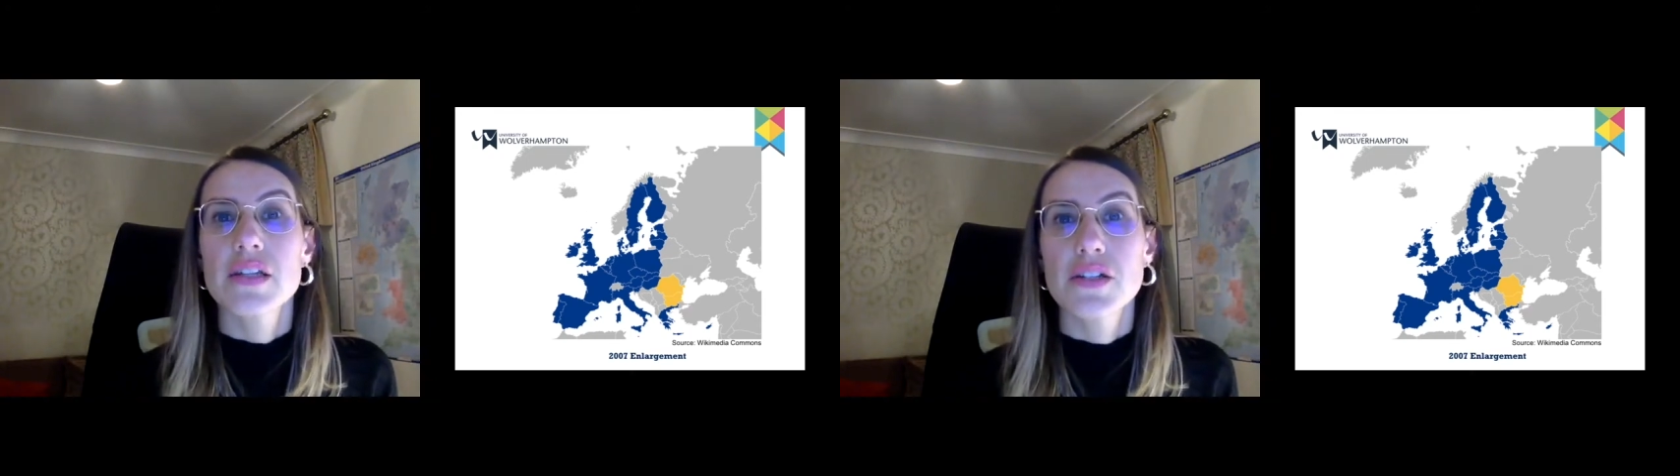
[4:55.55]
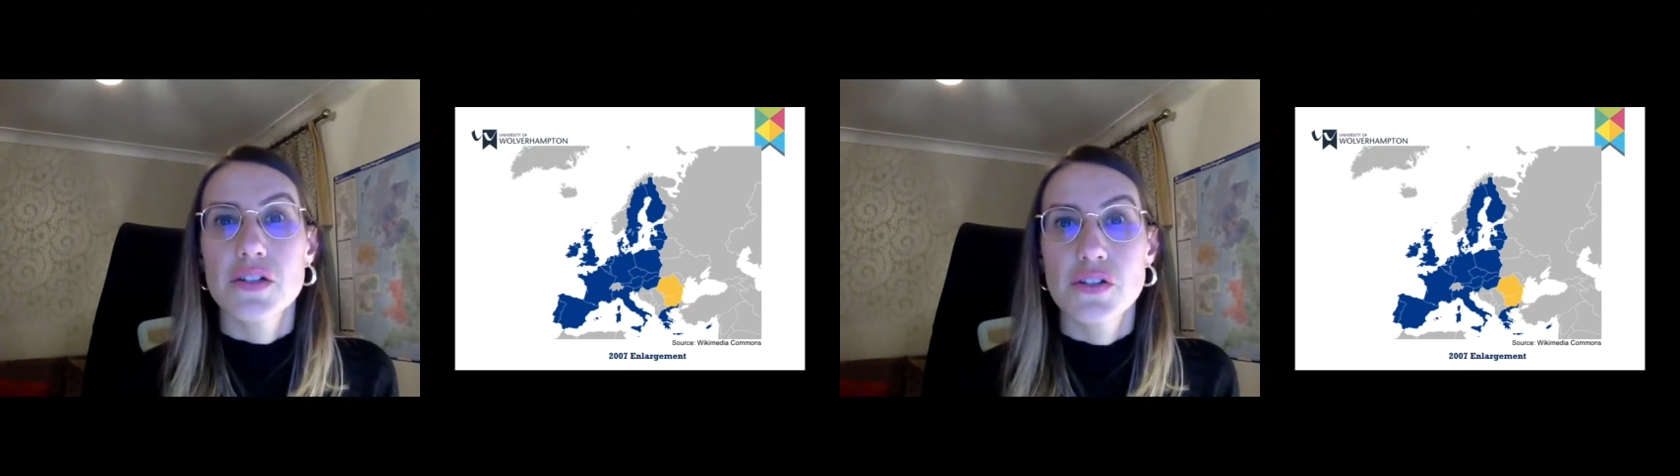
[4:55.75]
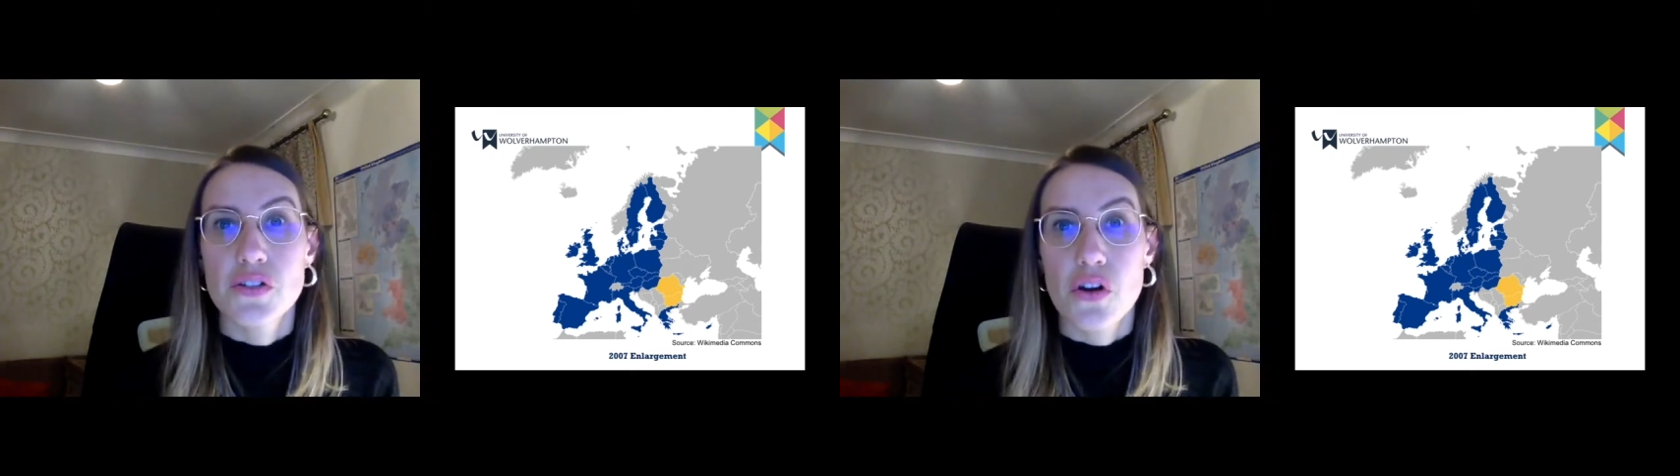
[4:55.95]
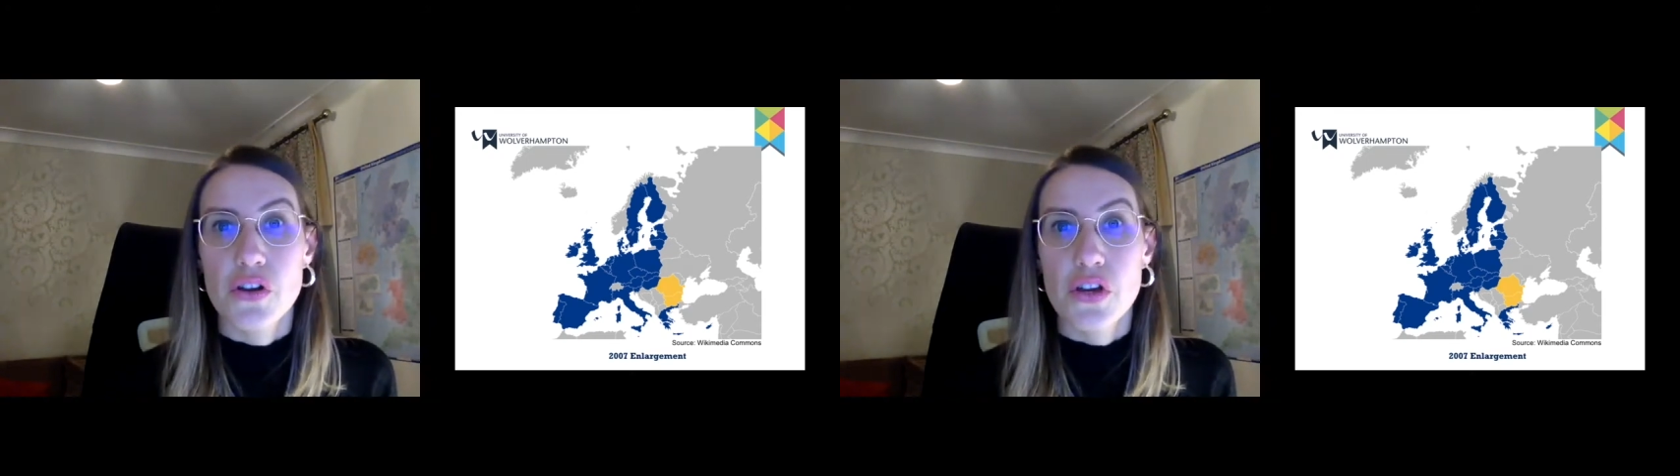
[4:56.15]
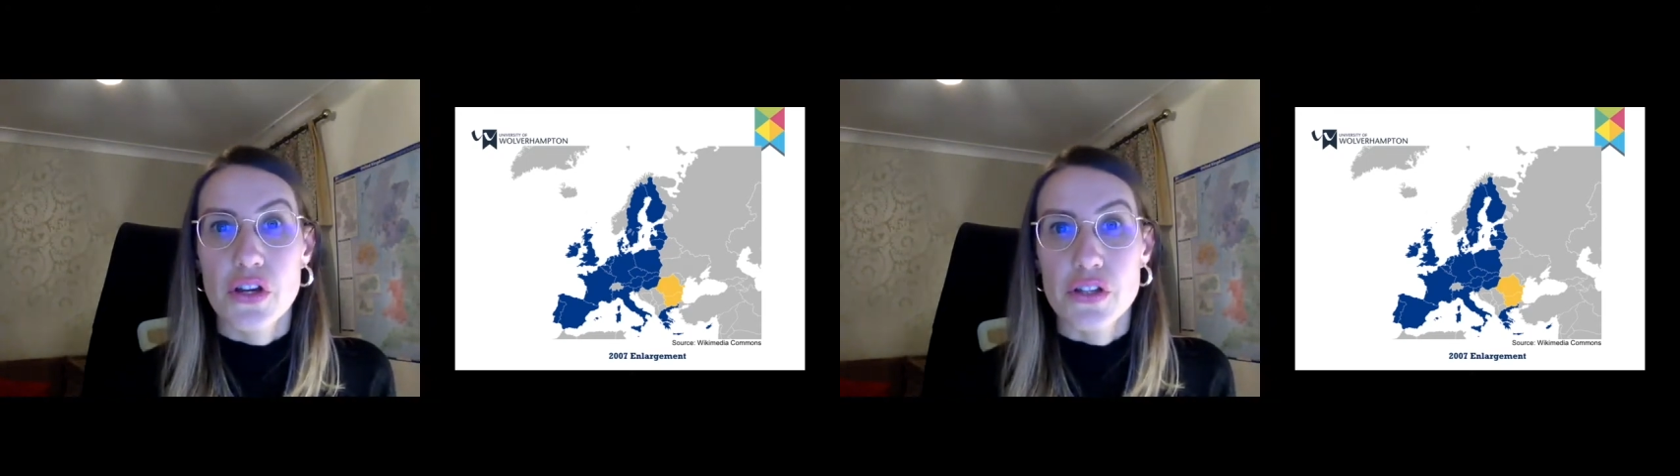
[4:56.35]
that are
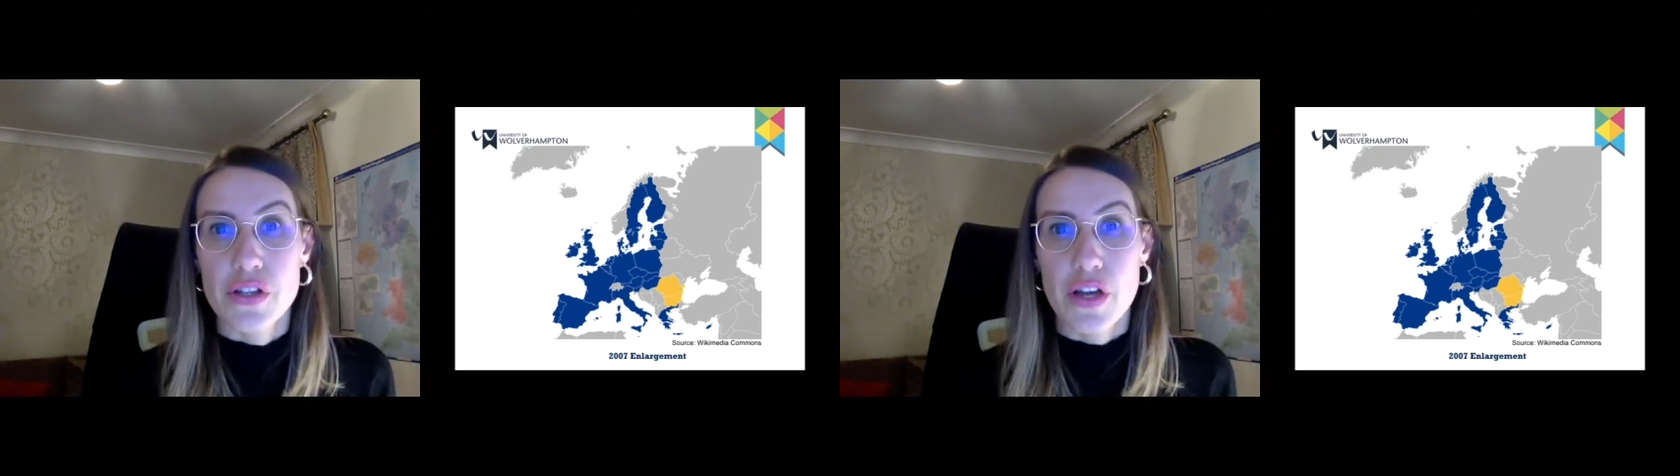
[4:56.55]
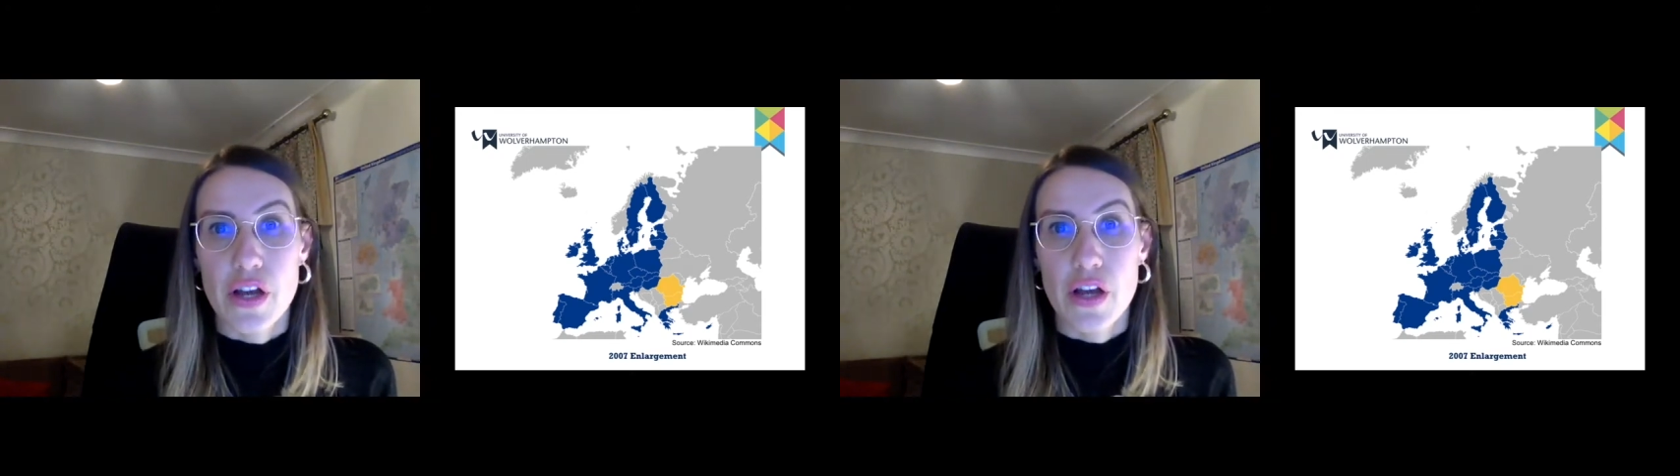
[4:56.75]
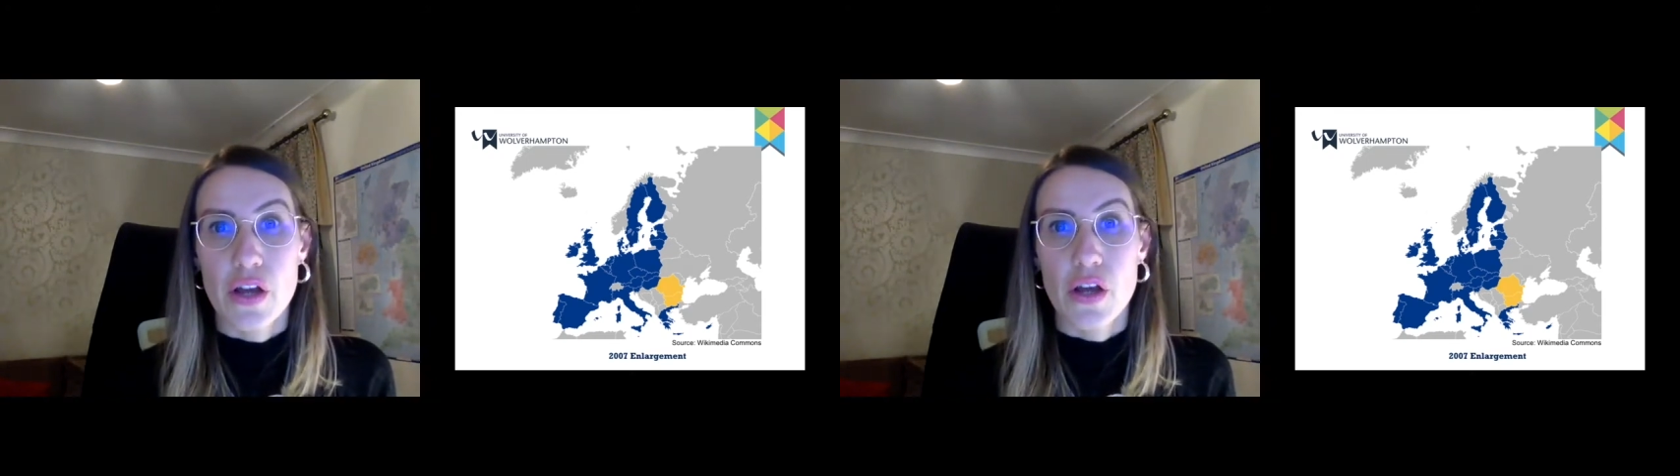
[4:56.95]
joining the